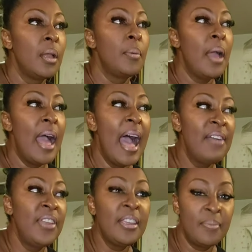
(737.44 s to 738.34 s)

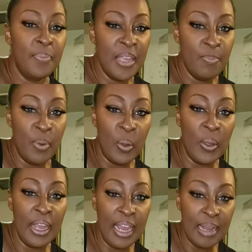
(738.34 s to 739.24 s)
having people
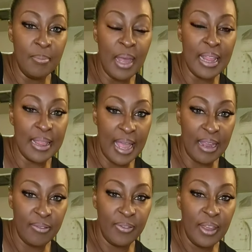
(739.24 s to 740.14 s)
in my life
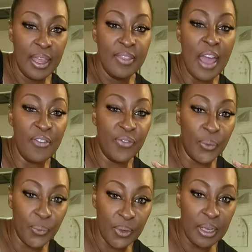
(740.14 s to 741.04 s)
that for
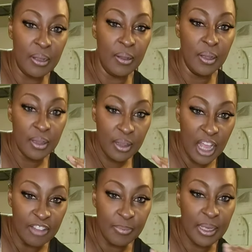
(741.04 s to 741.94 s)
real love
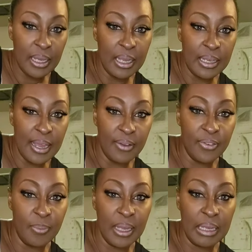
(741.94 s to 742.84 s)
me and care for me.
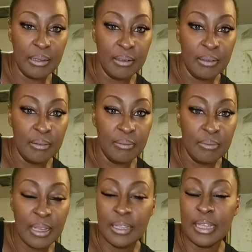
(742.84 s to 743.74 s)

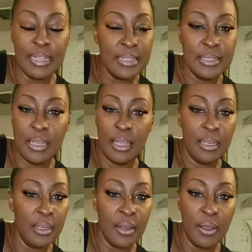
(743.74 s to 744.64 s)
Like that is it. You
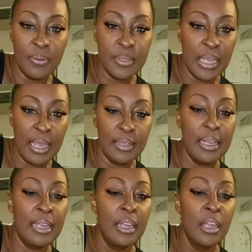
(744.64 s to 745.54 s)
know what I'm saying? Like
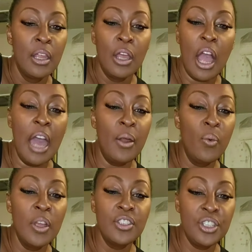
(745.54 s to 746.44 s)
I don't
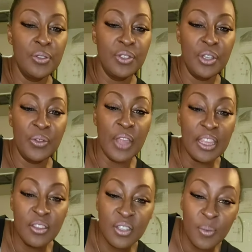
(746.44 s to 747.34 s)
want you to thank you
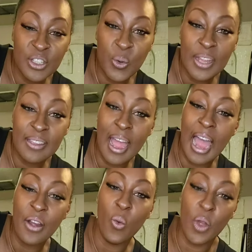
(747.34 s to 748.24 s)
so much, Quentin. I
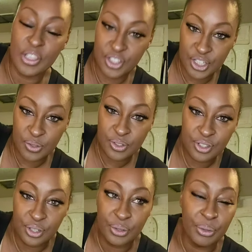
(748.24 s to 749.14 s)
don't want you
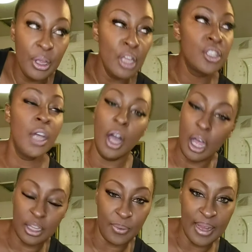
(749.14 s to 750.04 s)
to
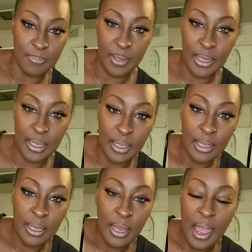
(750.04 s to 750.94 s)
tolerate me.
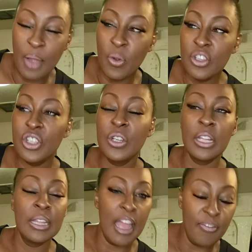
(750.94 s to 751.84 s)
I want you to
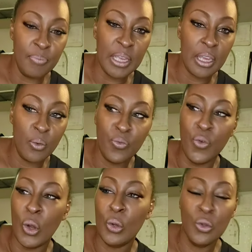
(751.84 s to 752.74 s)
love me for
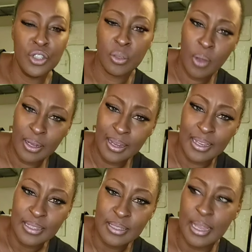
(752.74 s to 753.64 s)
who Charon
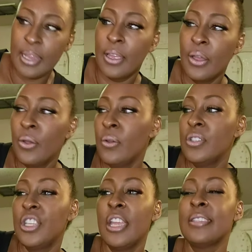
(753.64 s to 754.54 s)
is. Like who she
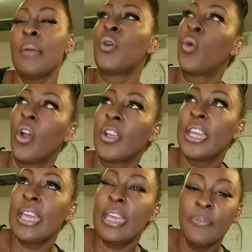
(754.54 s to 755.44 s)
is. I'm
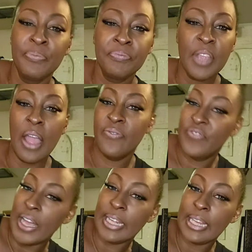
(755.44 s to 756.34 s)
quirky. I'm
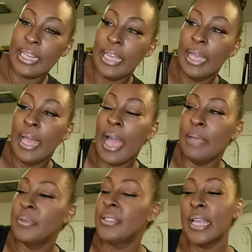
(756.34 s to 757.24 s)
funny. I'm
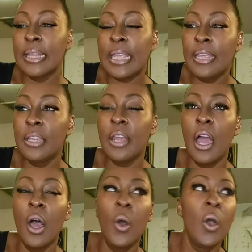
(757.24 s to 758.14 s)
silly. You
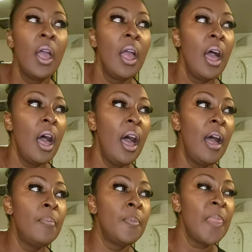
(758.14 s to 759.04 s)
know. Um,
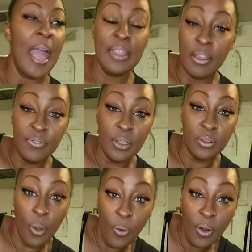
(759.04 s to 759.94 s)
I love the
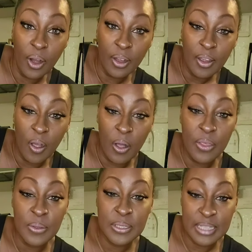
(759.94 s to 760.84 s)
Lord. All those
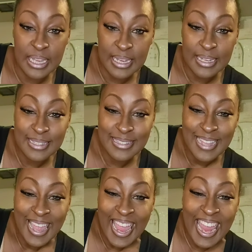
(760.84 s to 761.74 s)
things.
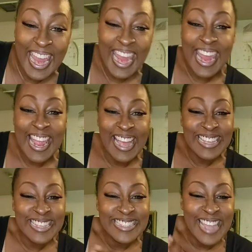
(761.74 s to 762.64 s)
Hey,
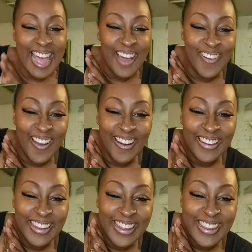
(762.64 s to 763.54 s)
Anisha, how are
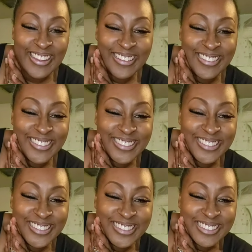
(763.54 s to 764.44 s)

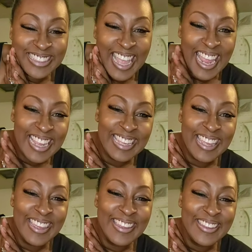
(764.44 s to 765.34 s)
you? Thank
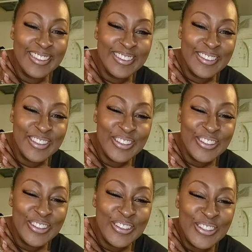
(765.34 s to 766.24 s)
you.